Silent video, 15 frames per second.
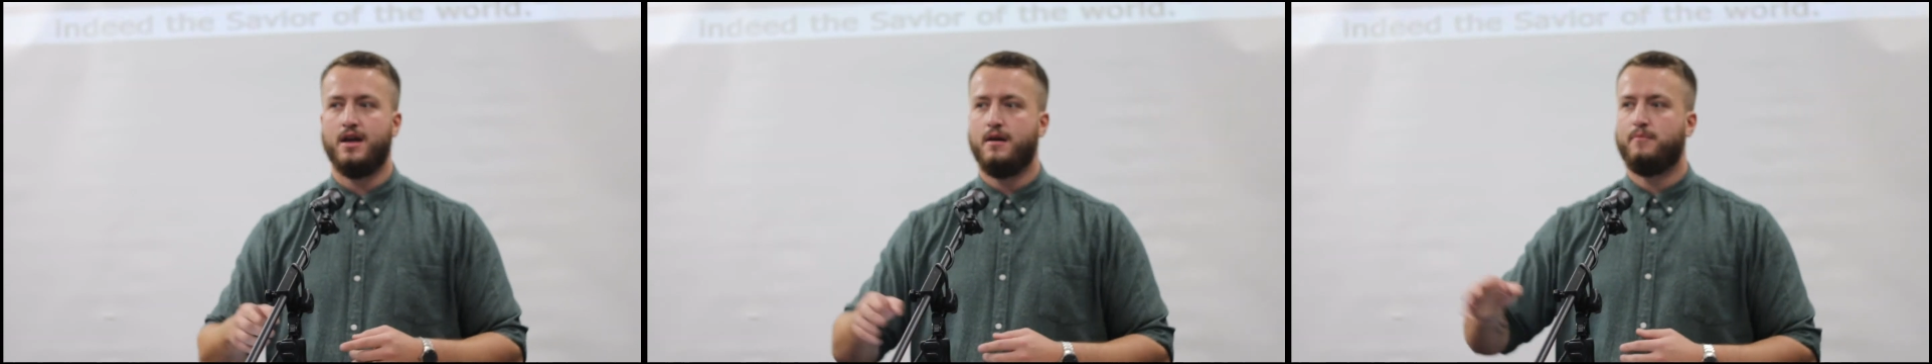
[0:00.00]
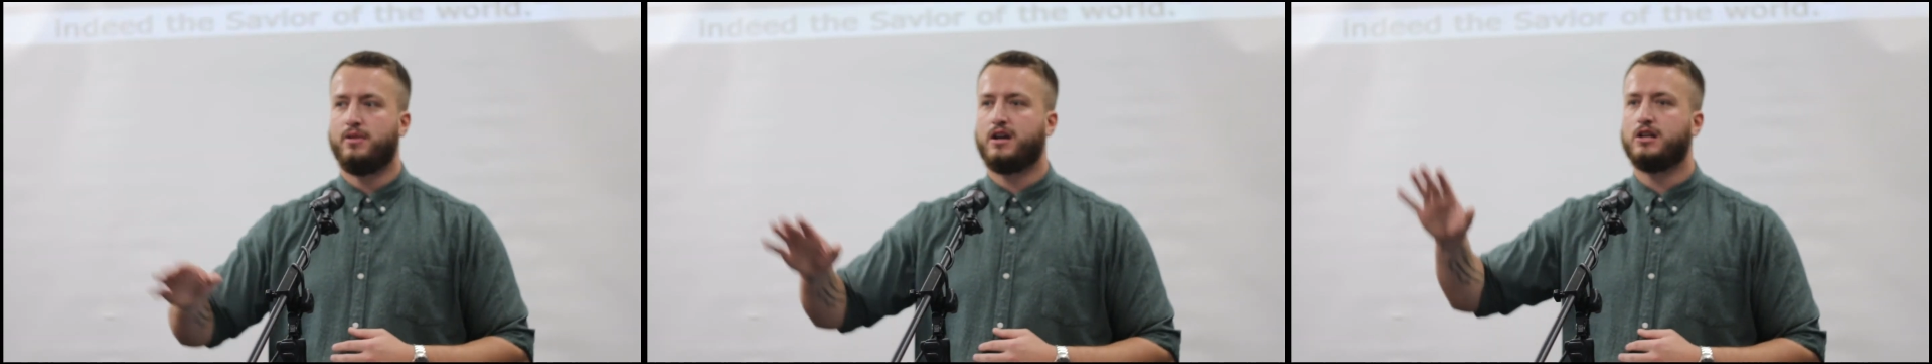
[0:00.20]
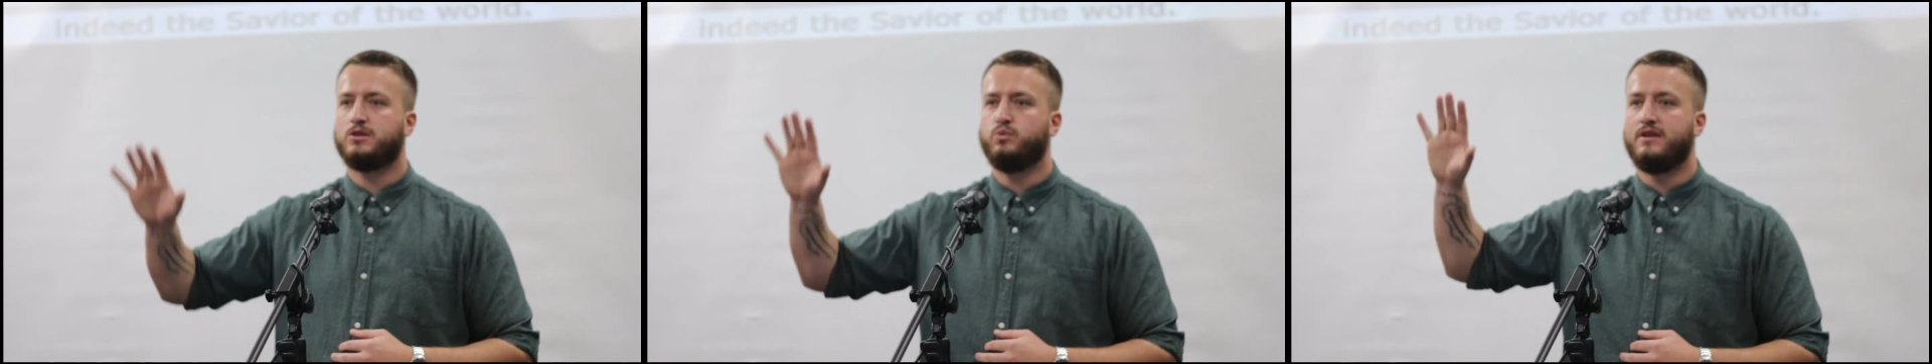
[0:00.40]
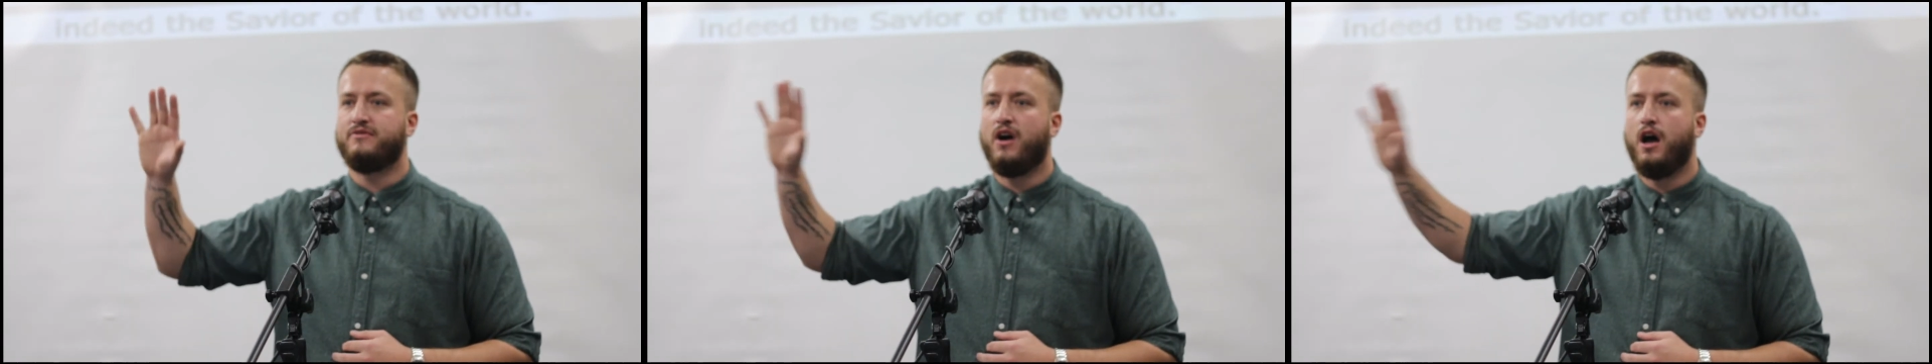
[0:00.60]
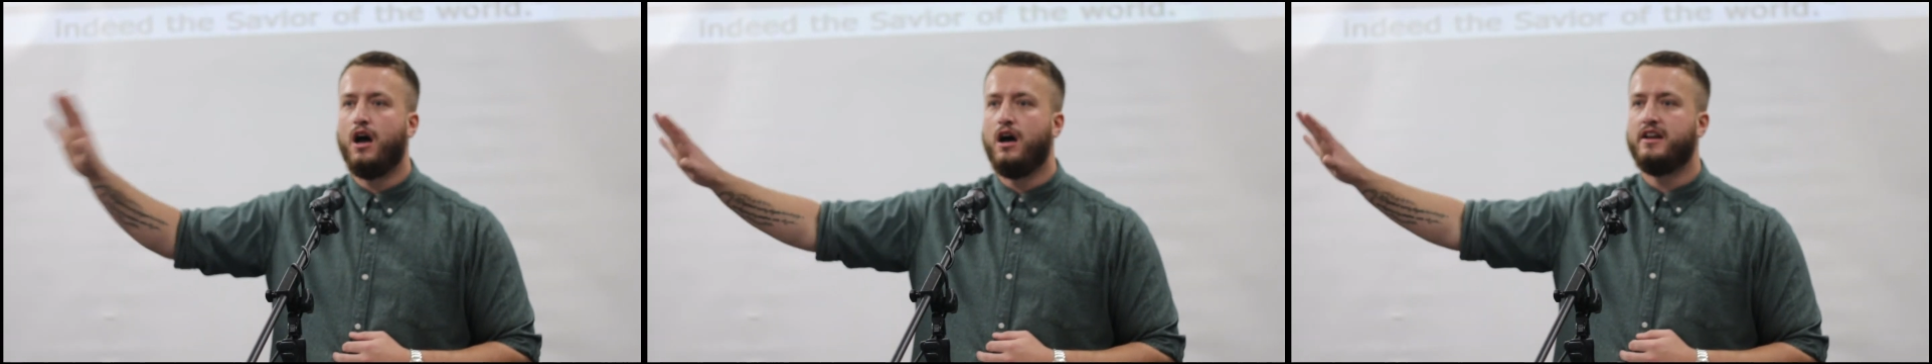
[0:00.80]
because we've
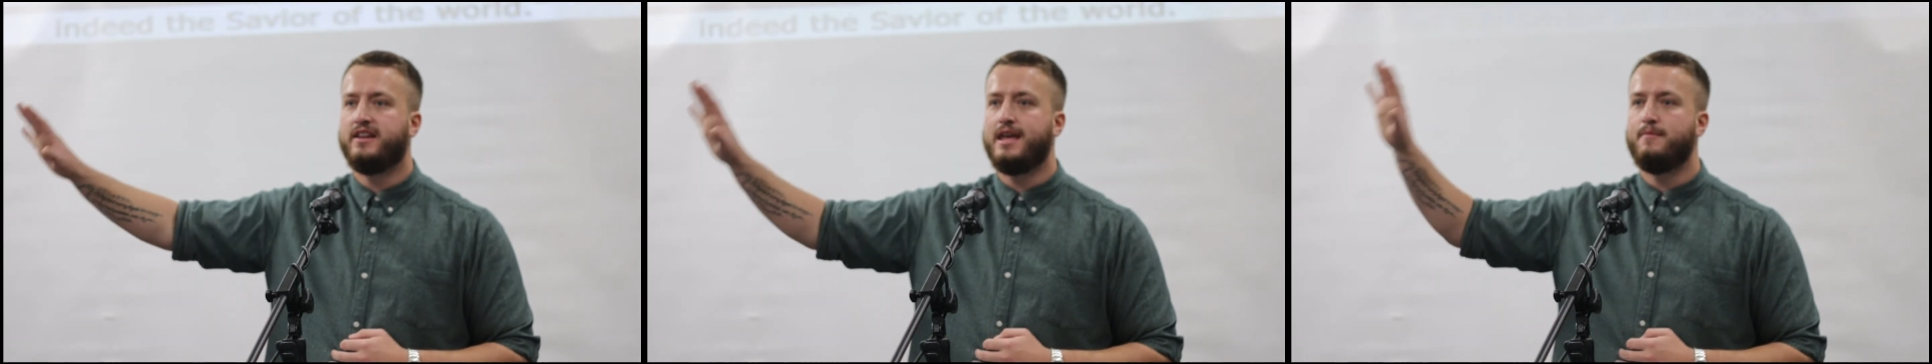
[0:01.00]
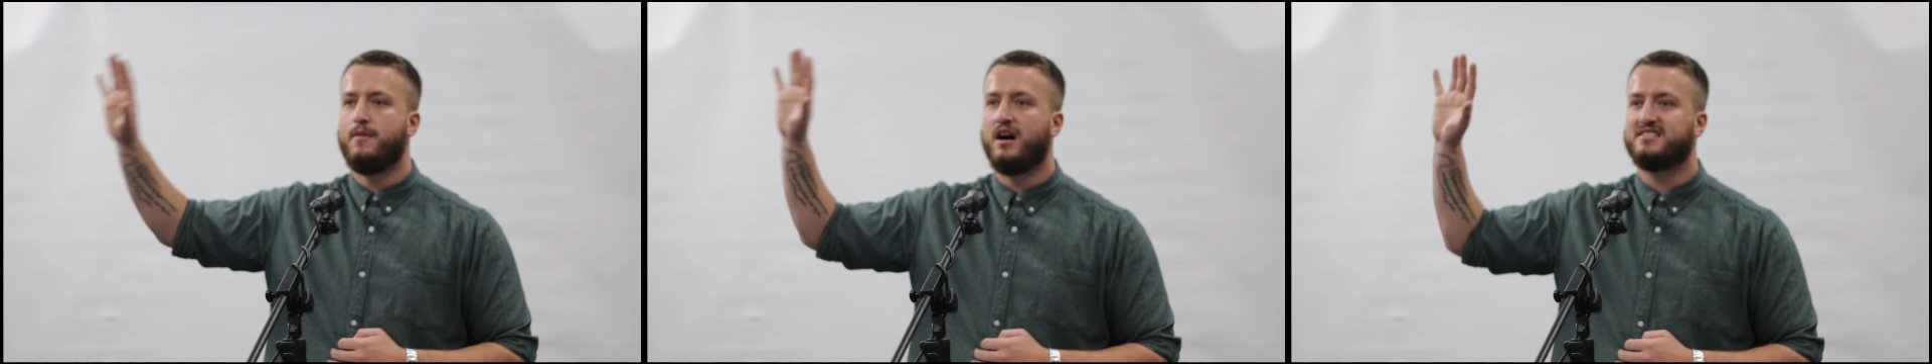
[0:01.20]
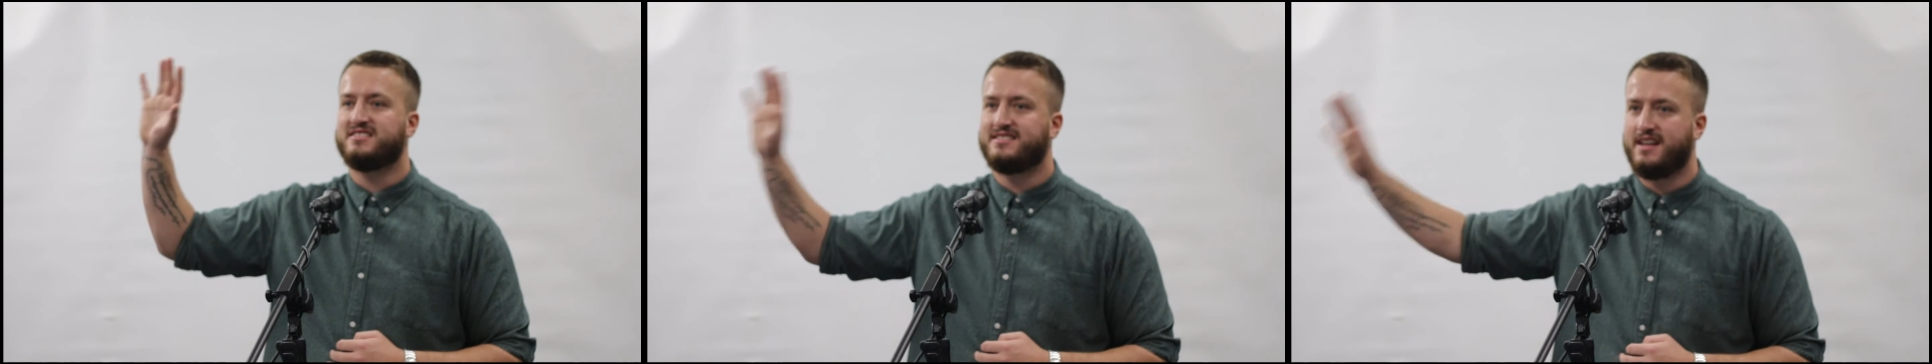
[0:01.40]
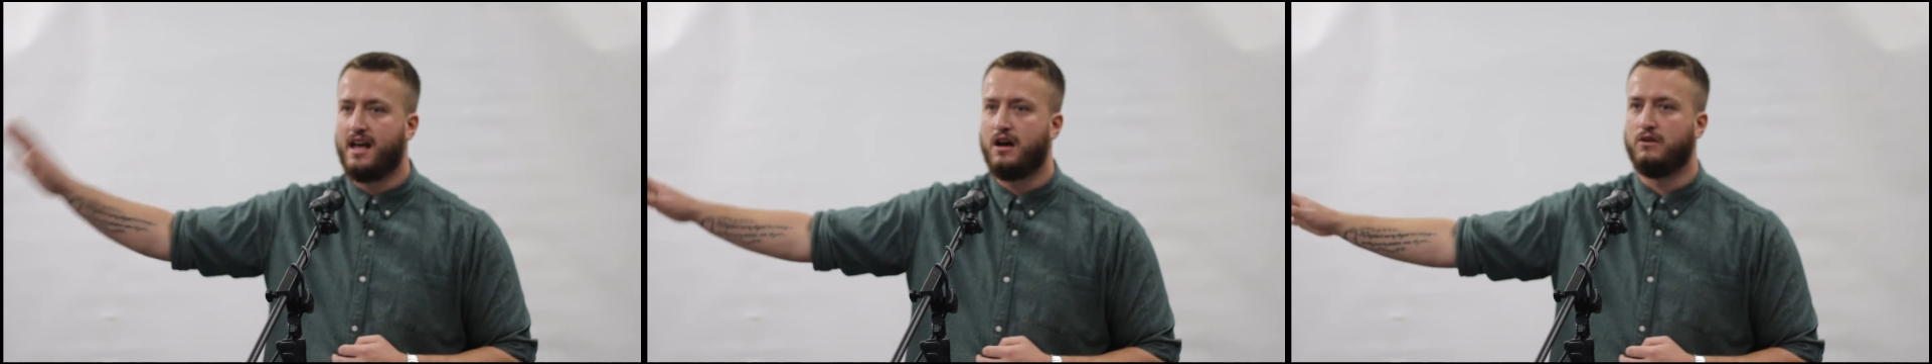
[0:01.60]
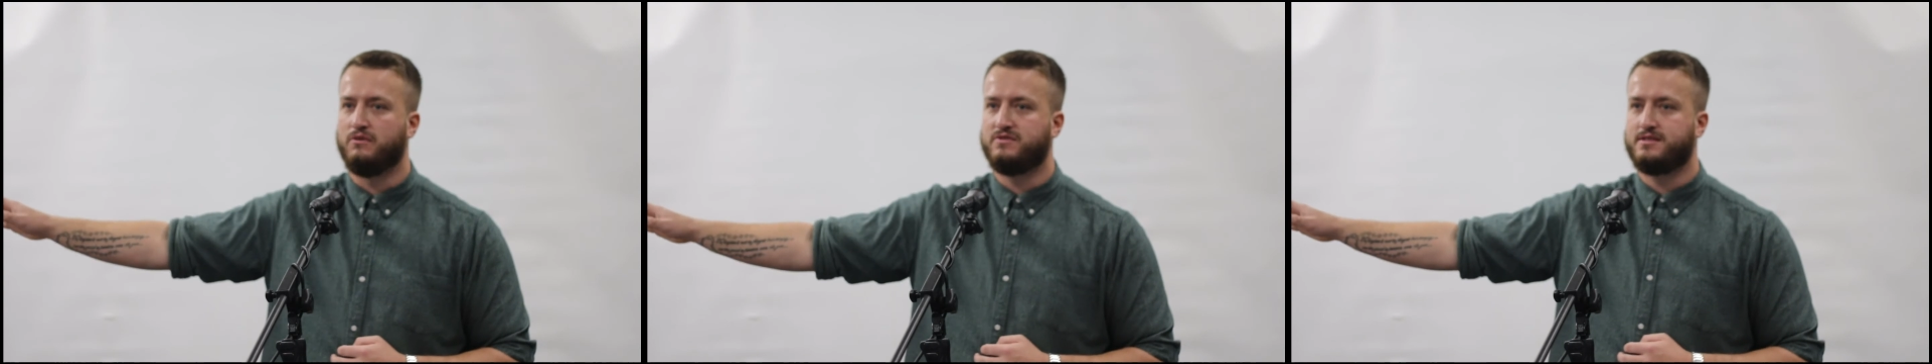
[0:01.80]
heard him
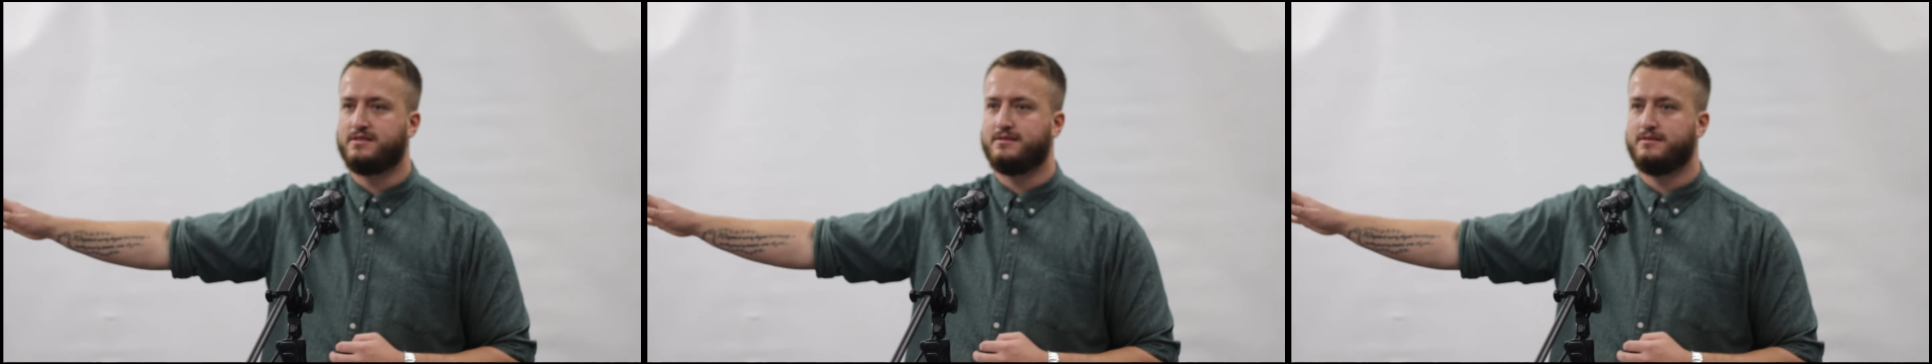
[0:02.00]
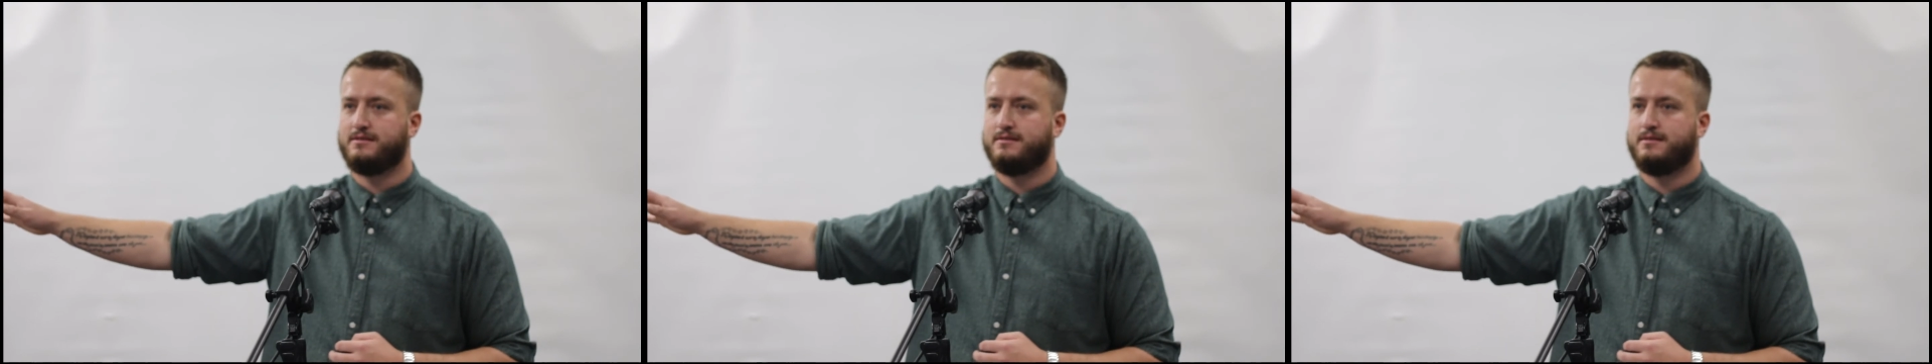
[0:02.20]
ourselves.